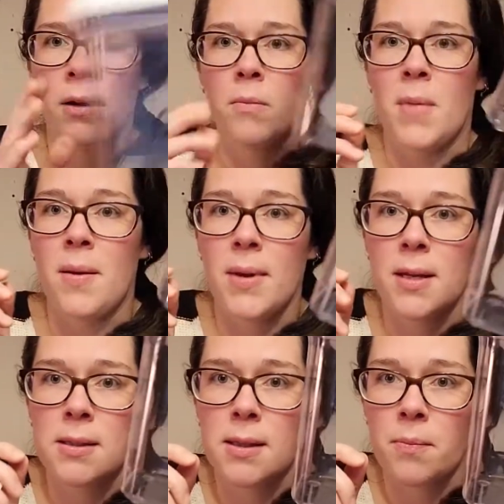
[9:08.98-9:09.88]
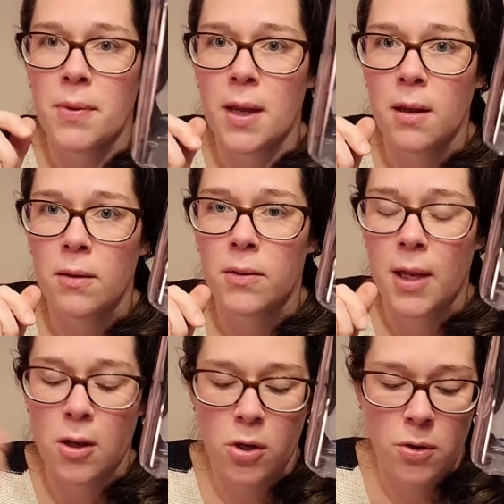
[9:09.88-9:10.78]
Maybe it's something
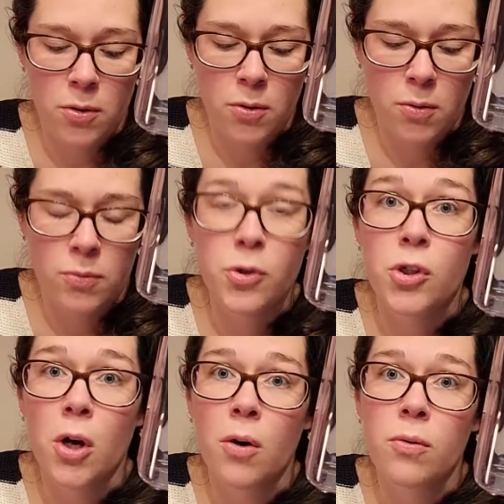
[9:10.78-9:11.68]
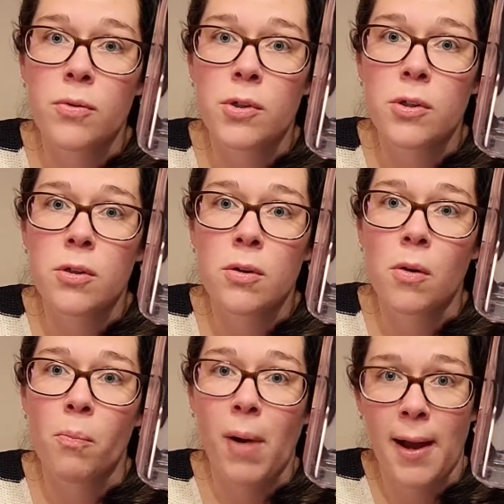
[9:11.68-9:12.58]
that you don't
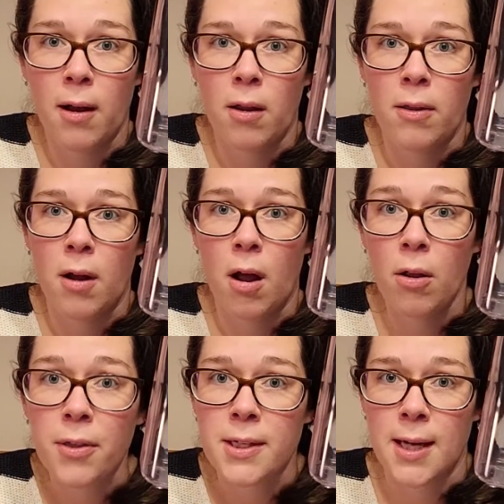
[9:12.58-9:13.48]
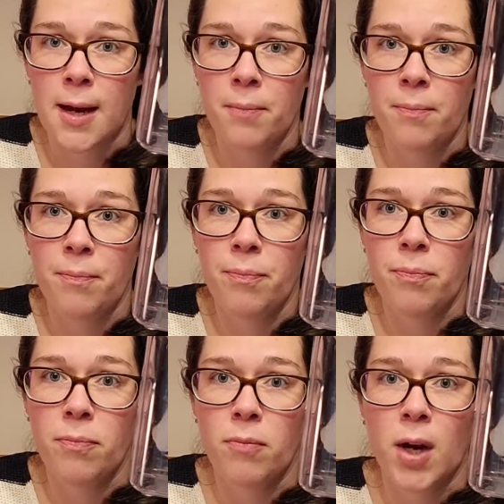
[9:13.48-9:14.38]
buy all of the time,
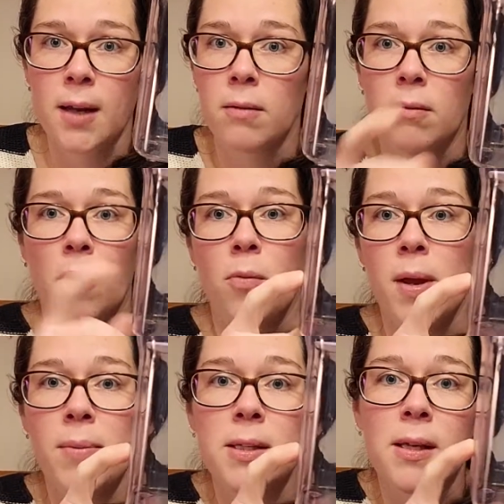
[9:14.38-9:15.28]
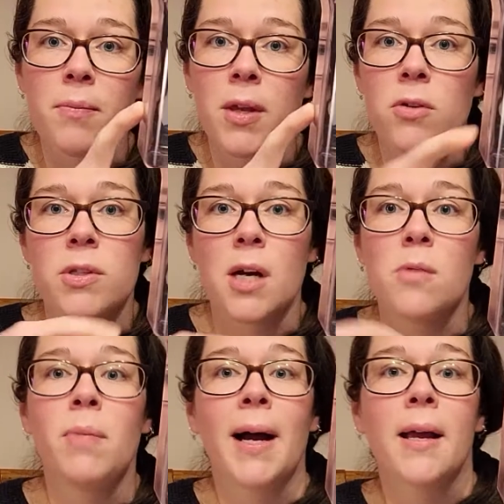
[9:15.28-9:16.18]
right? Or maybe it's something you
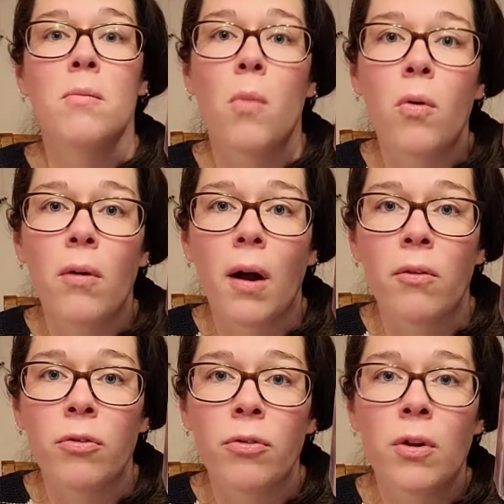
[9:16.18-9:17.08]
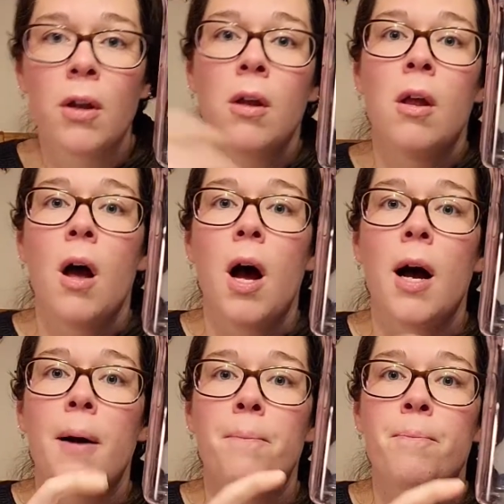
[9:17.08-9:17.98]
start buying more of,
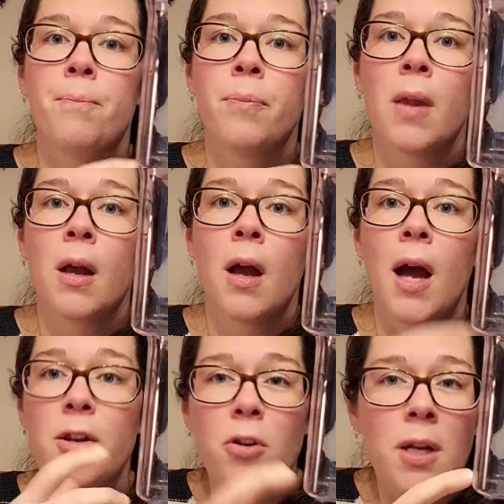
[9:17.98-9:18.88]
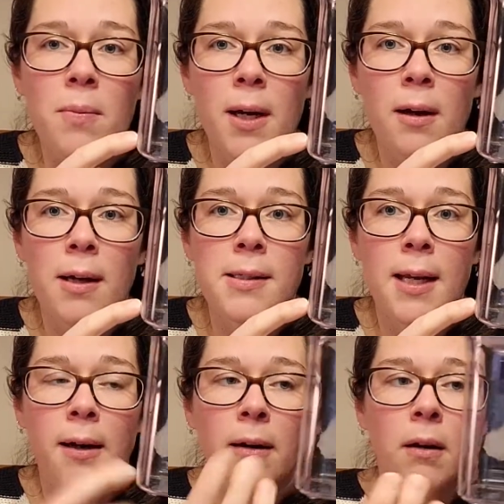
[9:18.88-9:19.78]
and you need a bigger
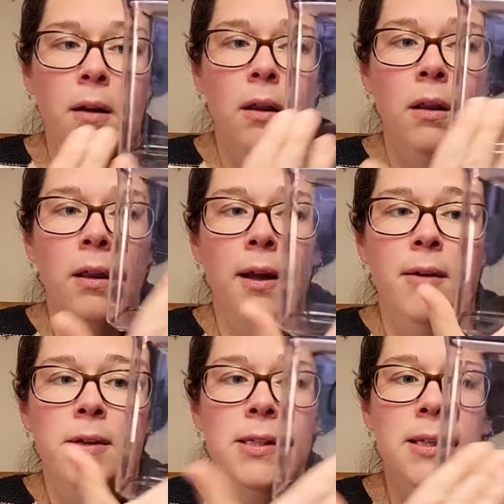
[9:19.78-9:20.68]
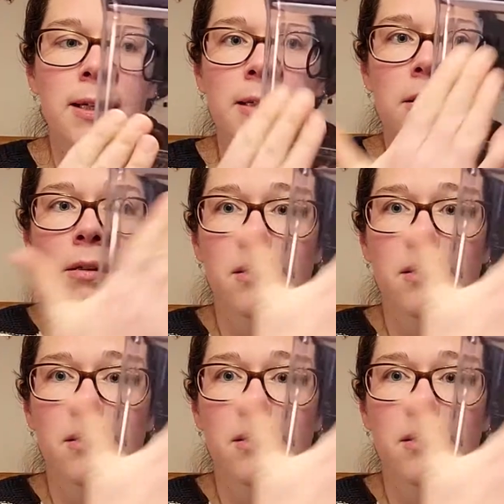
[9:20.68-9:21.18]
container. Look how easy it is.